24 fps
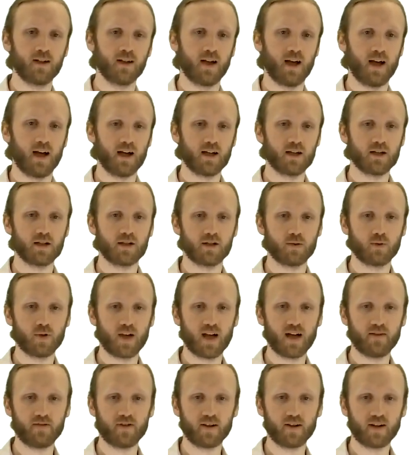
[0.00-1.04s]
and we
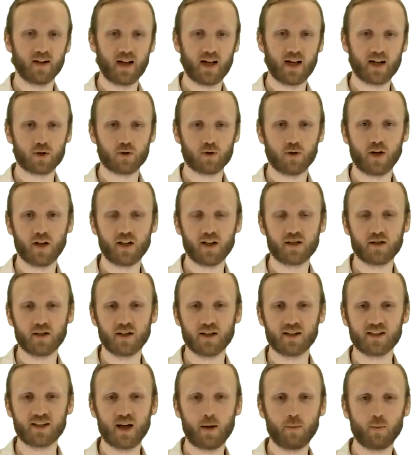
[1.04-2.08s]
have an electrolyte and a
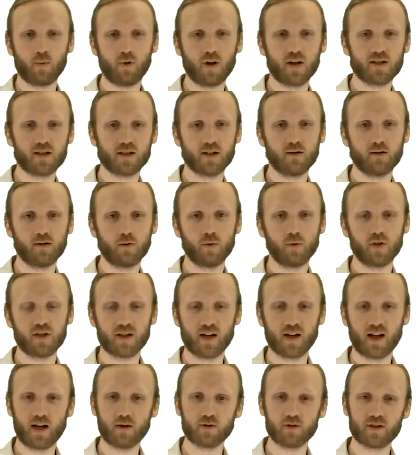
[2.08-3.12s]
separator which
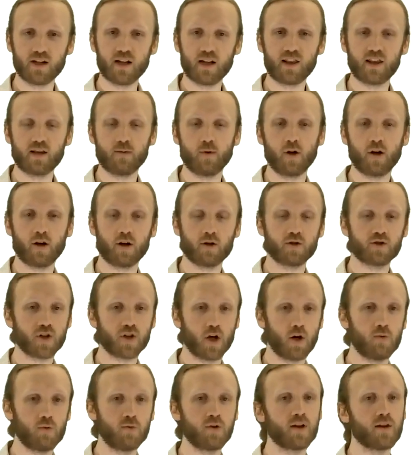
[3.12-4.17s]
allows lithium ions
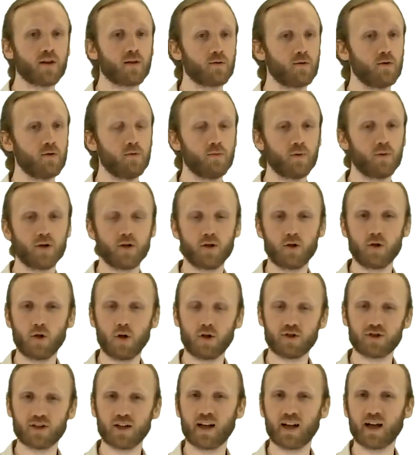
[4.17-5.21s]
only through but
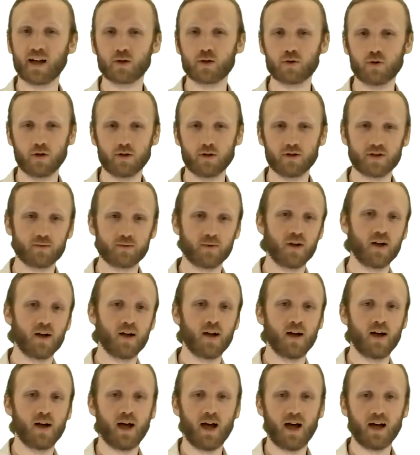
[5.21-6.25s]
not electrons.
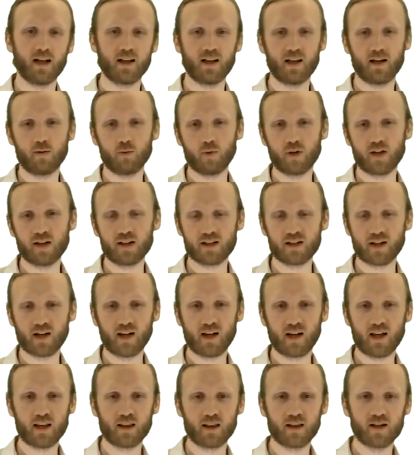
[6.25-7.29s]
And then we
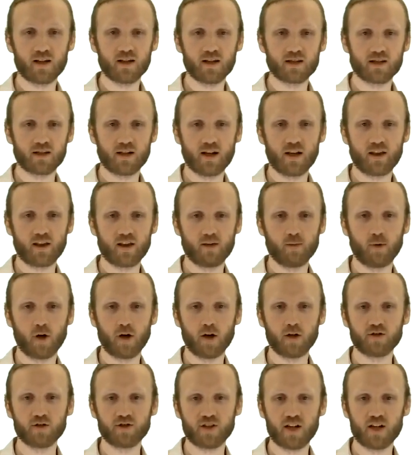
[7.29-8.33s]
intercalate these lithium
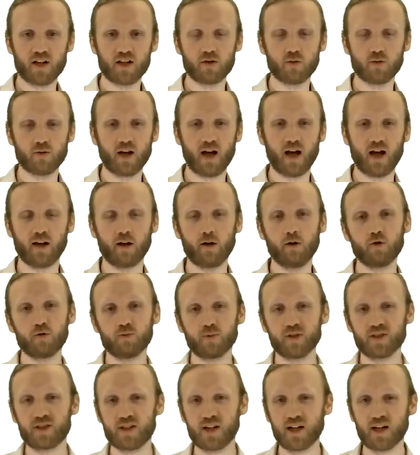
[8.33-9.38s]
ions into an anode
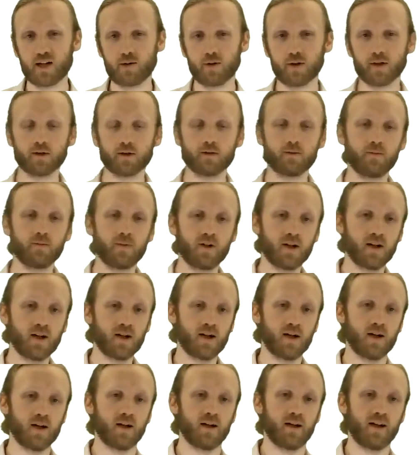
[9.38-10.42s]
material.
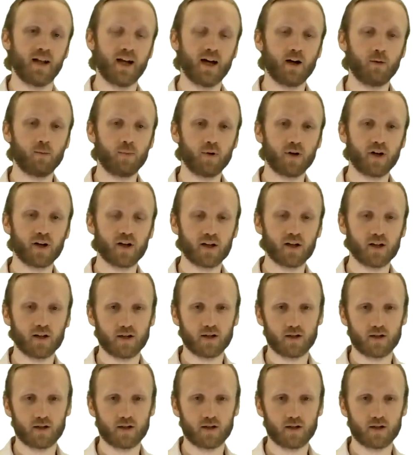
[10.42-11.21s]
Now, by